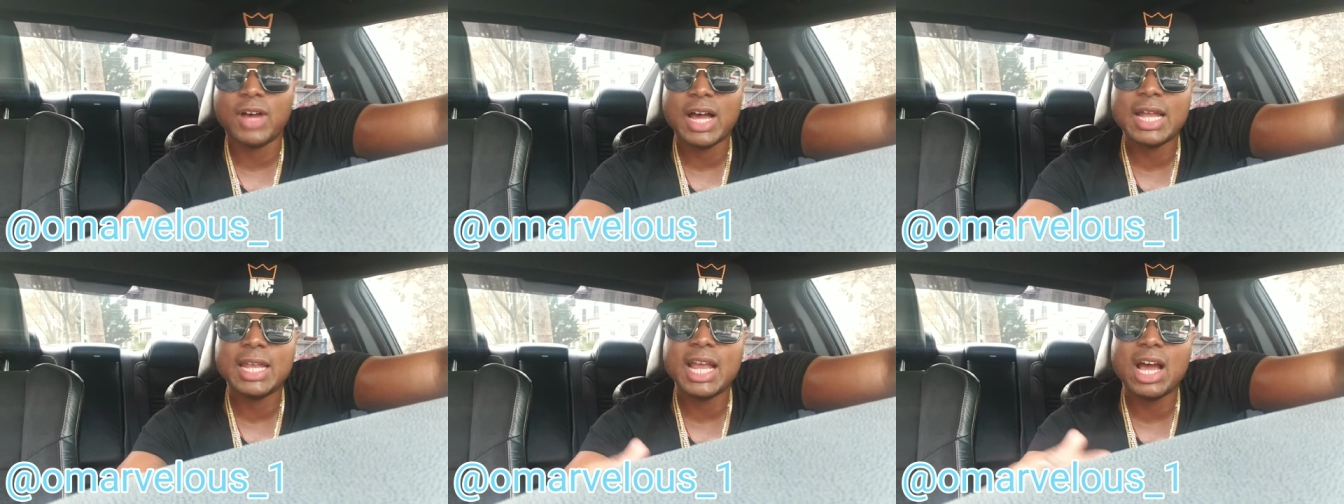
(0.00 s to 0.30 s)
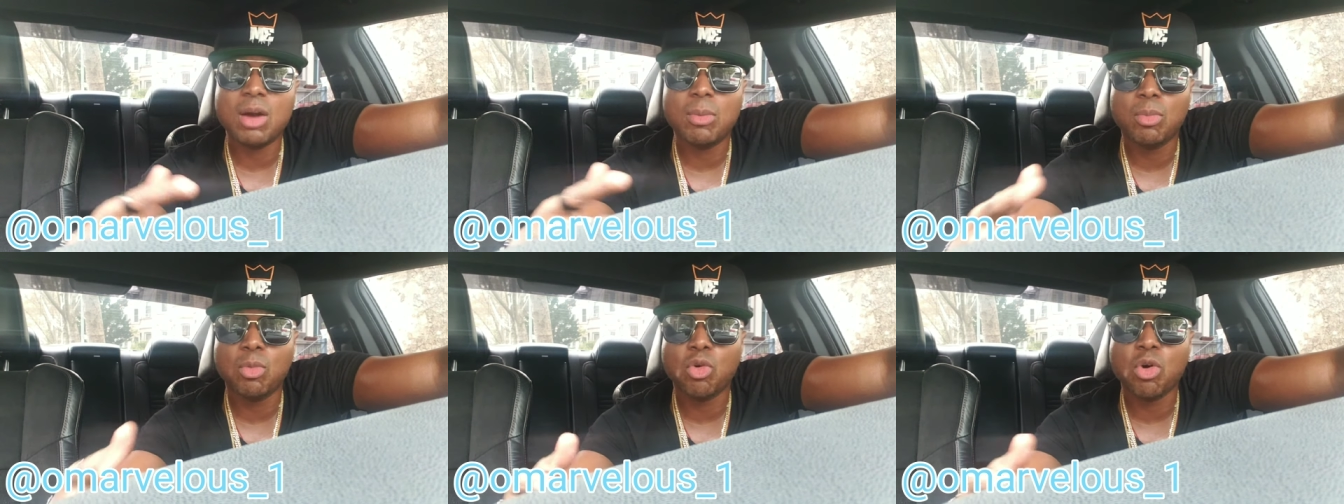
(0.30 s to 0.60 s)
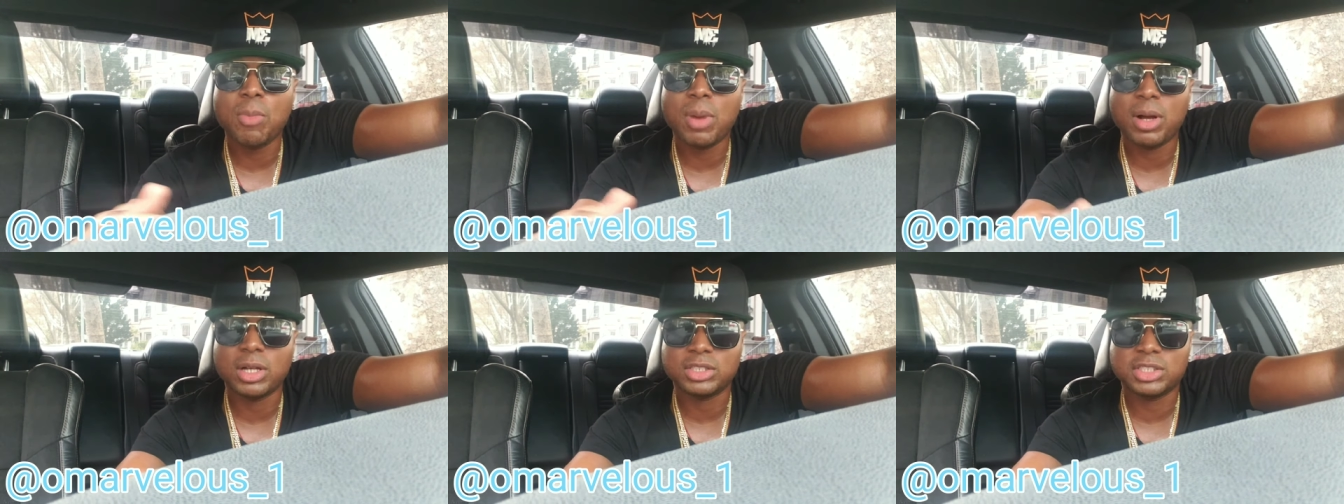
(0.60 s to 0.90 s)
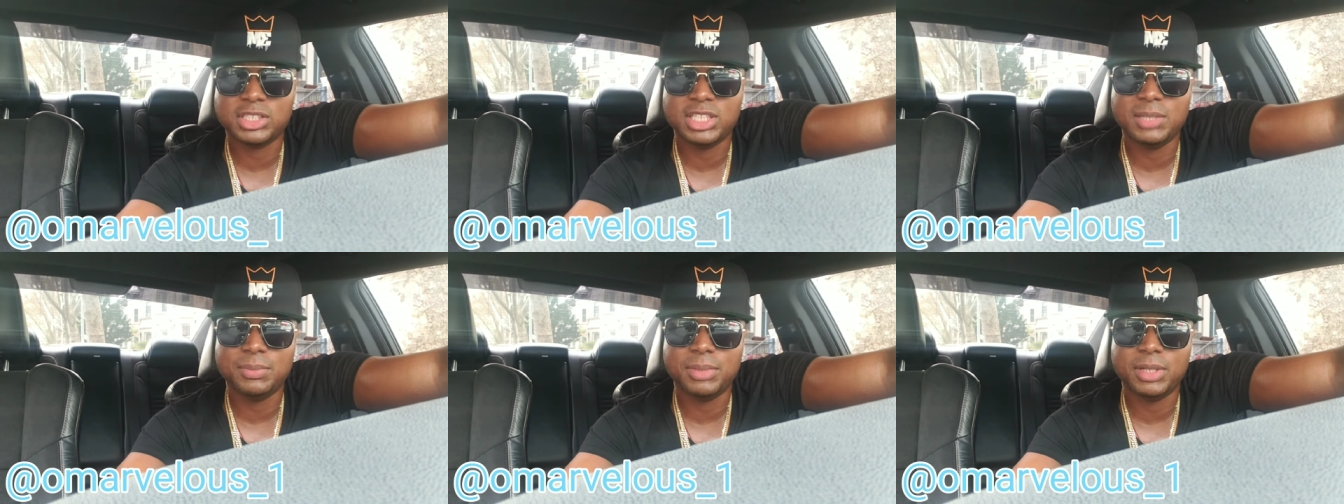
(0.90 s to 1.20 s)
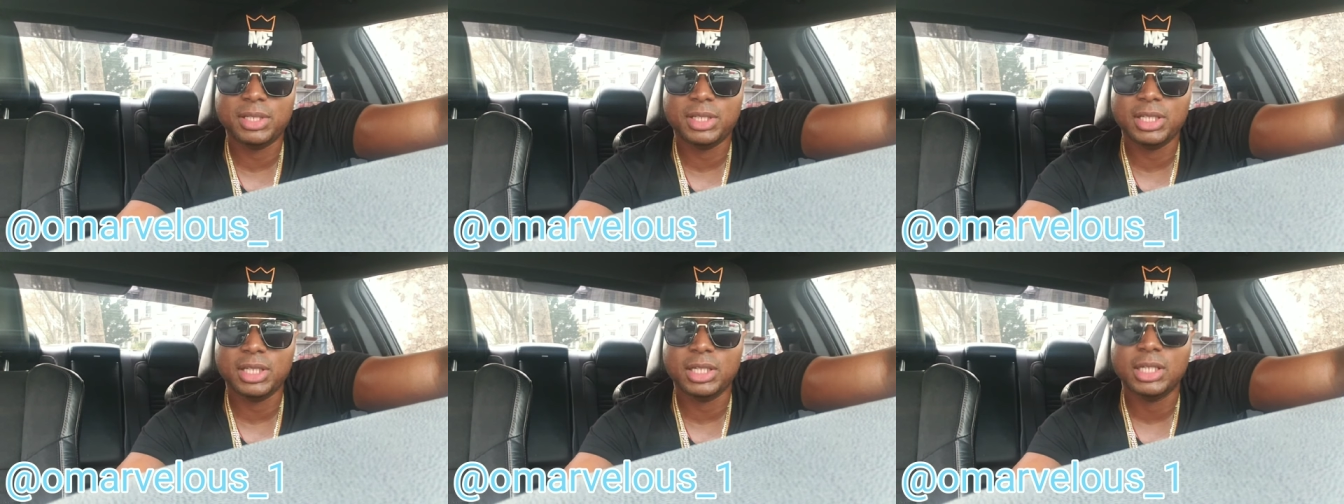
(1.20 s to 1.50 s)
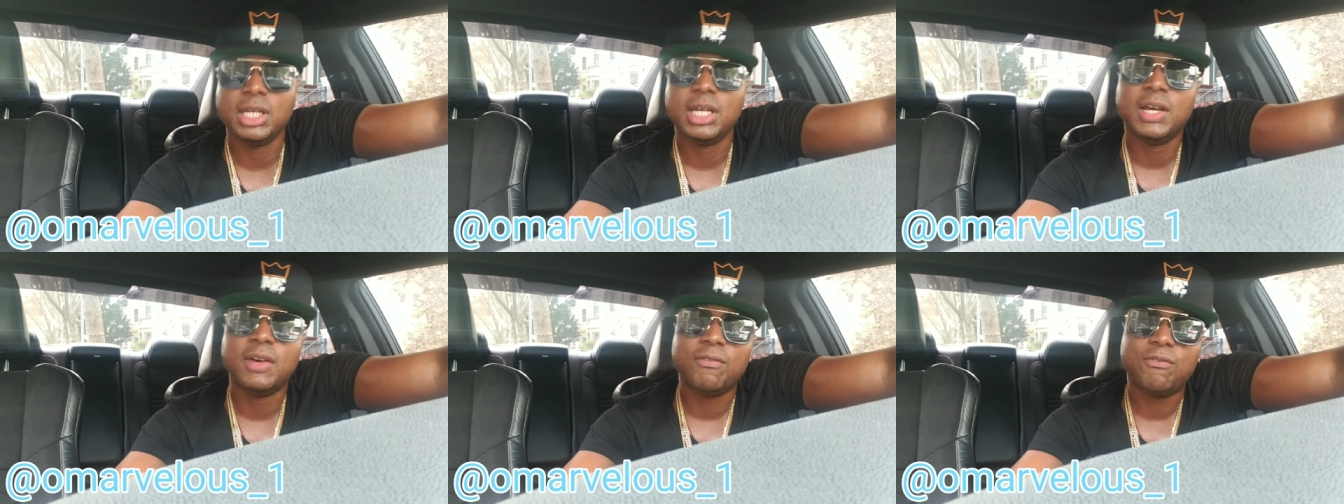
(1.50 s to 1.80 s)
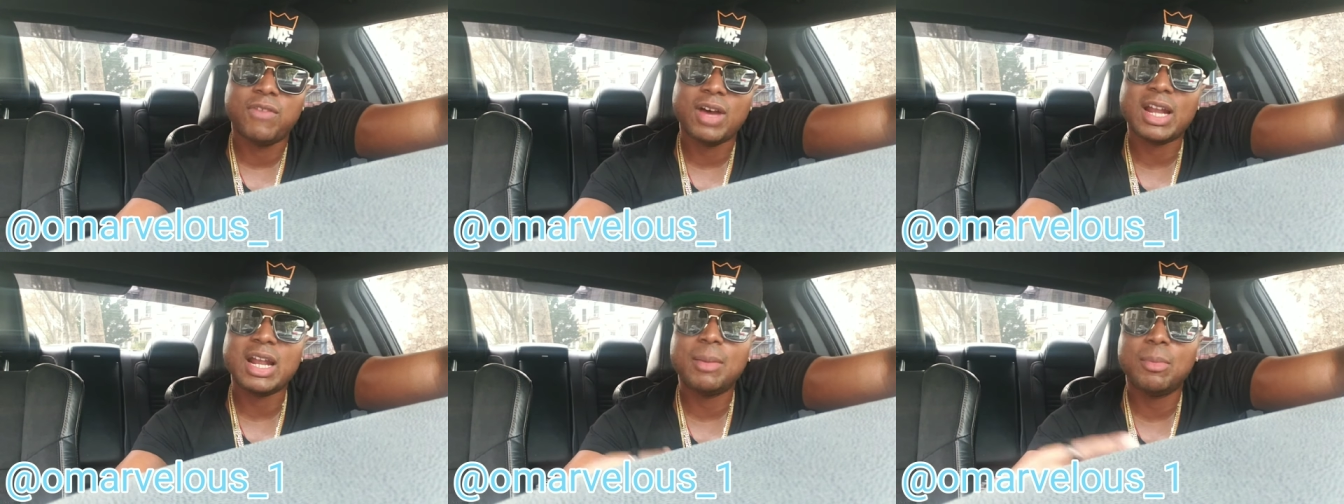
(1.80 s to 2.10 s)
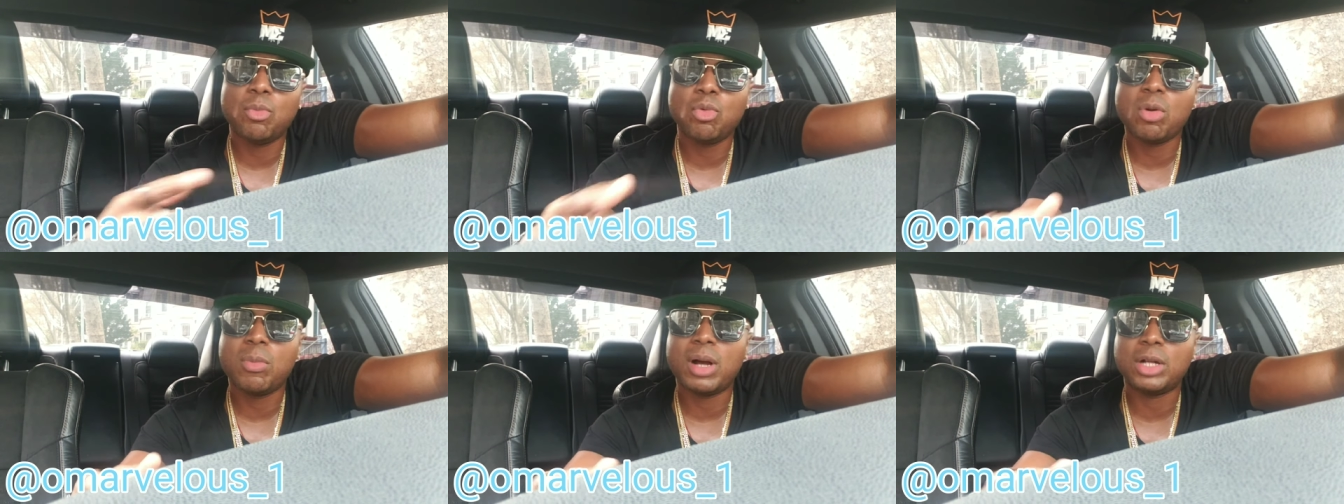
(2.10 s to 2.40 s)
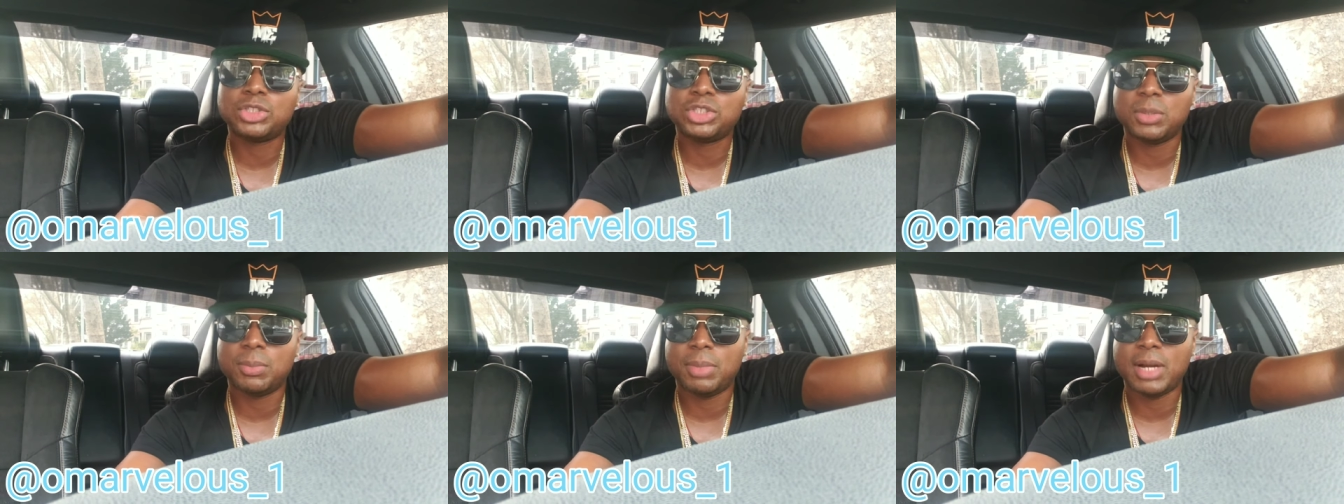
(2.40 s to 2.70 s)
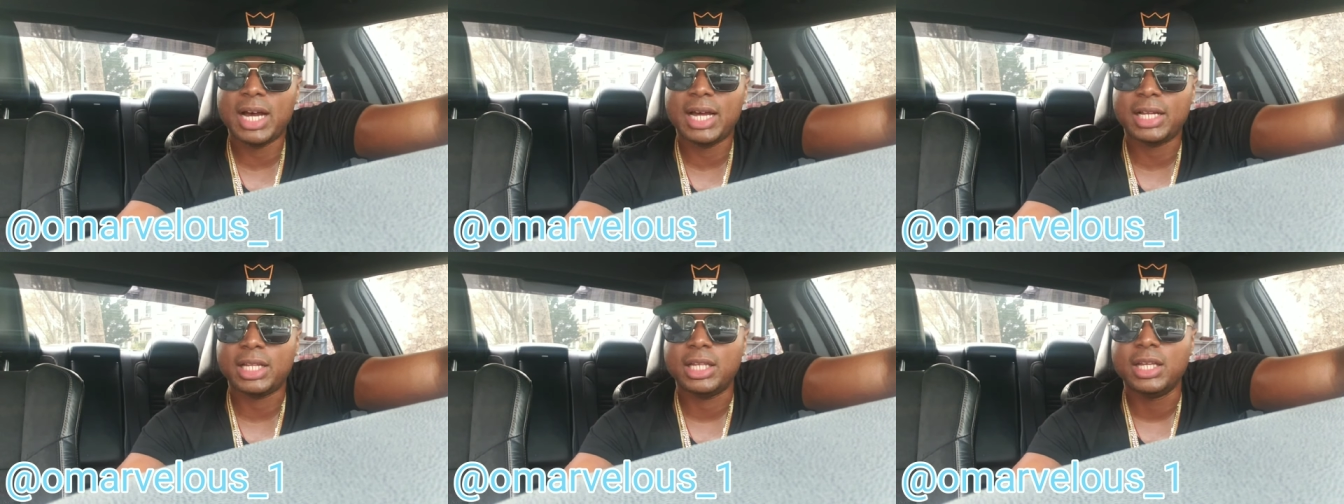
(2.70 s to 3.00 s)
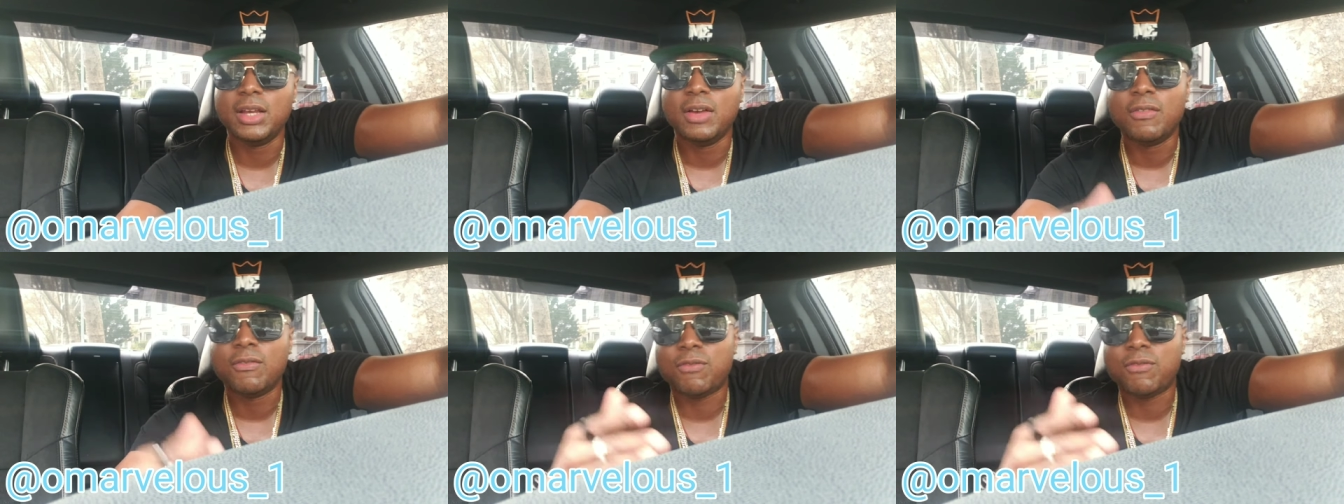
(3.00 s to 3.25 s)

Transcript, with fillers: Find out more about CBD. Find out more about your body.